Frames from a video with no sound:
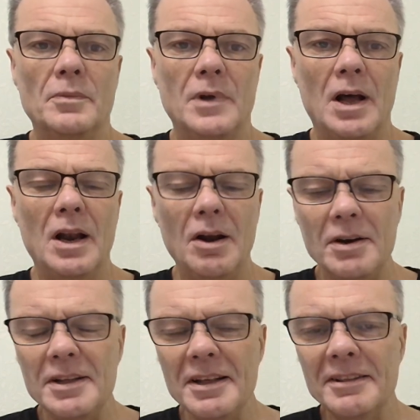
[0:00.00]
a
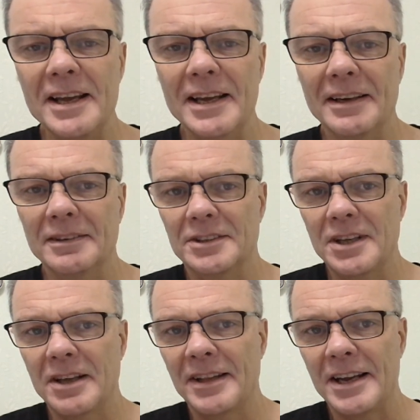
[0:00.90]
lot of the things
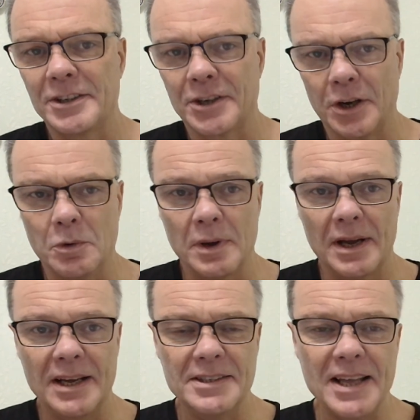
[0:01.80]
that they do
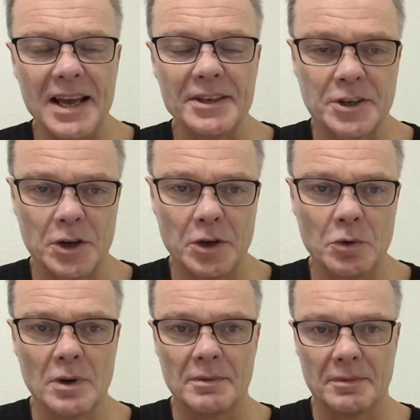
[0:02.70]
is they
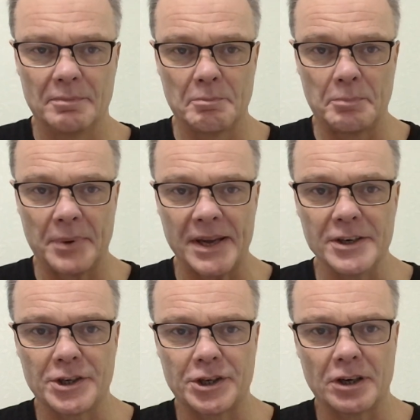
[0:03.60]
do
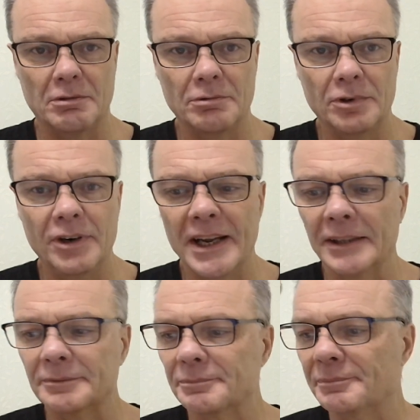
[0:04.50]
beach
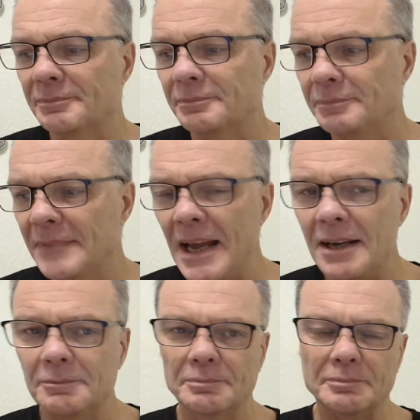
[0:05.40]
running.
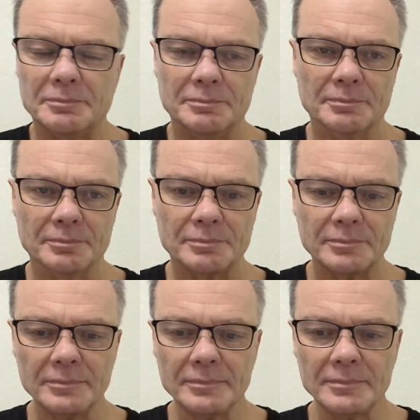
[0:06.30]
Now,
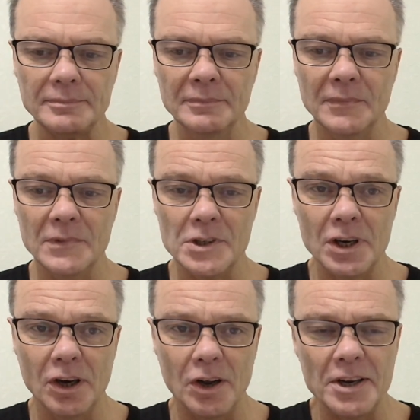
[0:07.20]
there's a
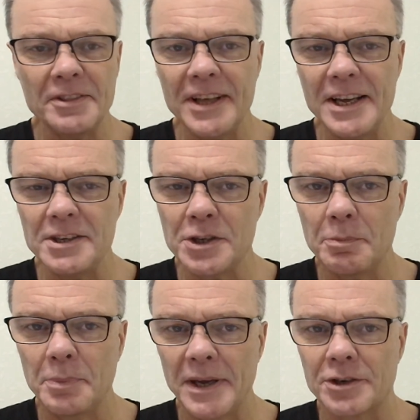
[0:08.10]
lot of things to
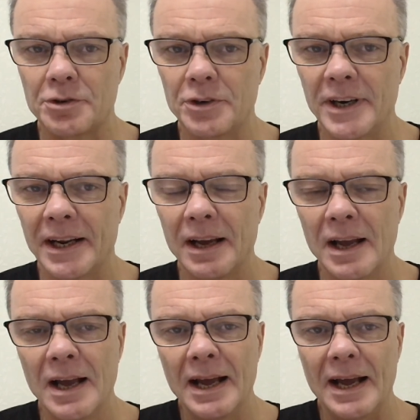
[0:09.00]
beach running.
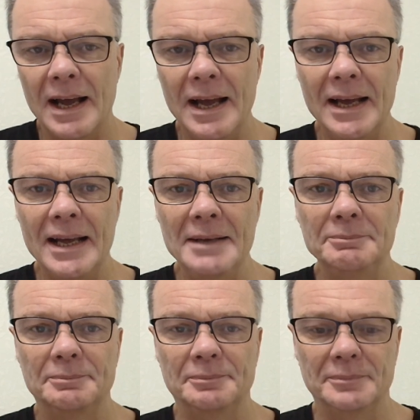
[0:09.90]

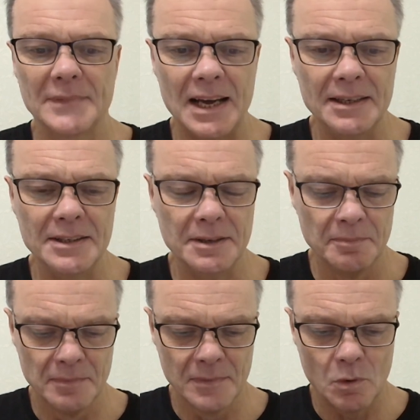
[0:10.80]
And
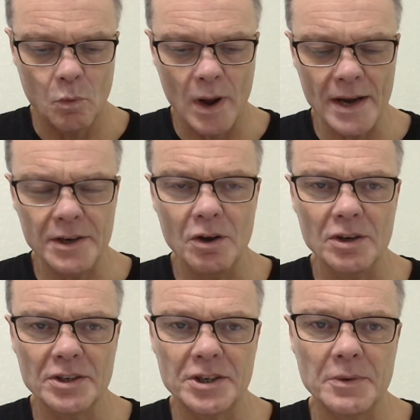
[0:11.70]
when
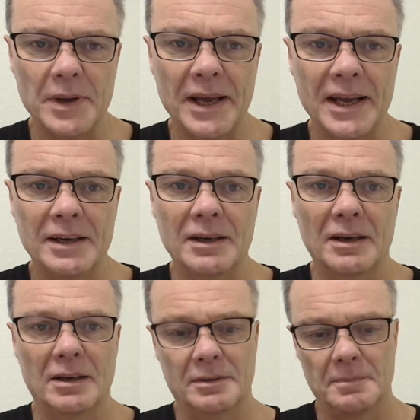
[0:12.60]
you're
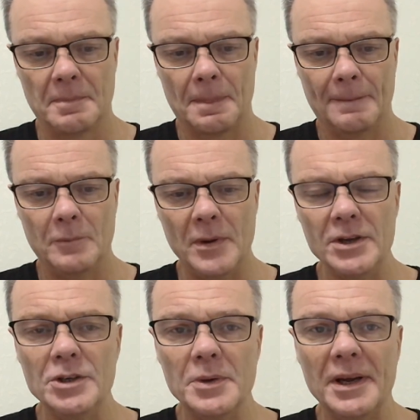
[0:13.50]
doing
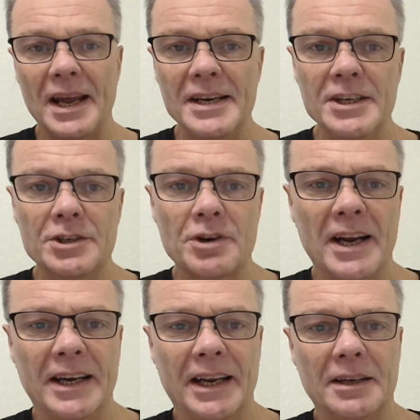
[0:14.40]
any
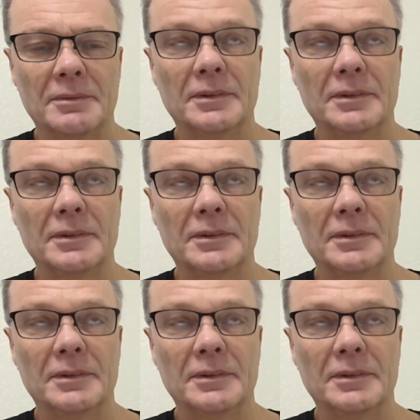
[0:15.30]
training,